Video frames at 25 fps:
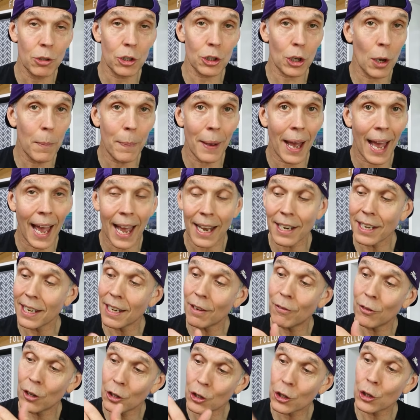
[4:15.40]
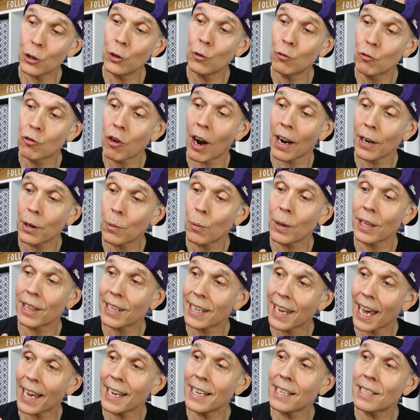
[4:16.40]
super handy if you do run
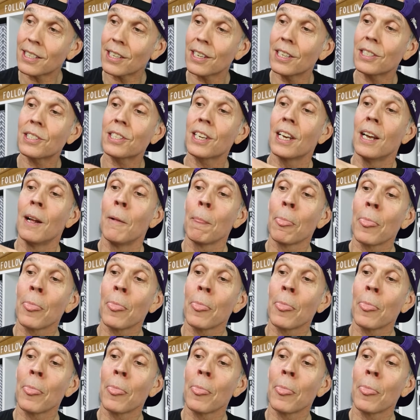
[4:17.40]
with gaiters.